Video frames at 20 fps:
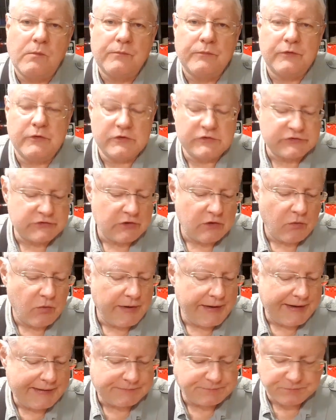there's no
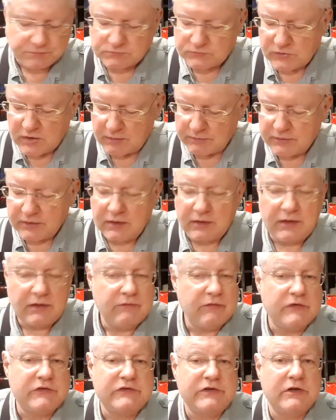way I'm going to leave
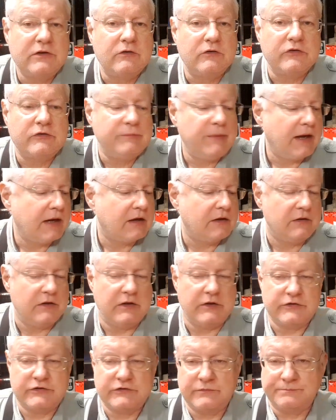a single speck of
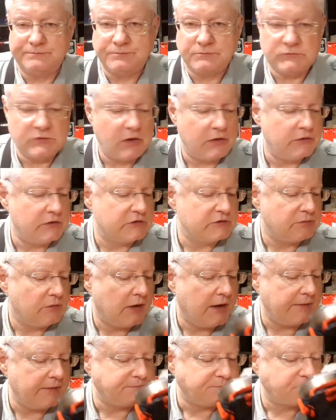this on this
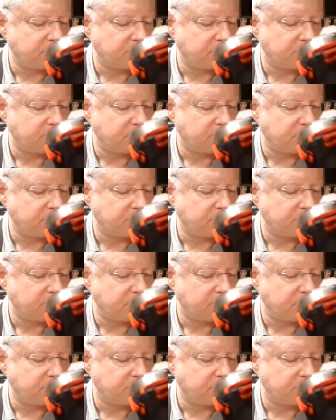plate.